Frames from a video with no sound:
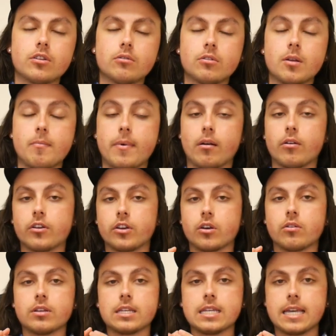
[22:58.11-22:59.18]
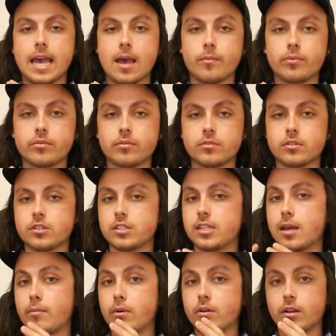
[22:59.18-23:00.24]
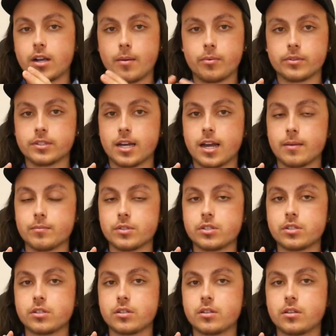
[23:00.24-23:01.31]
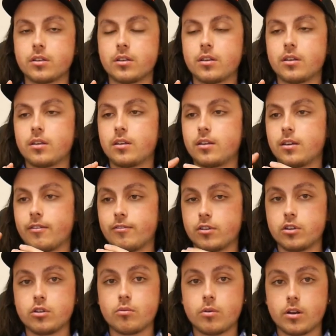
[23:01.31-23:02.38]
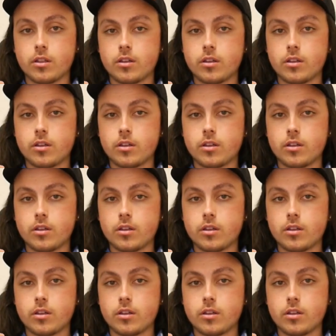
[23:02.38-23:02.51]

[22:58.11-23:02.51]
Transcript: Americo e-app, just demo it a couple times. If you could do one of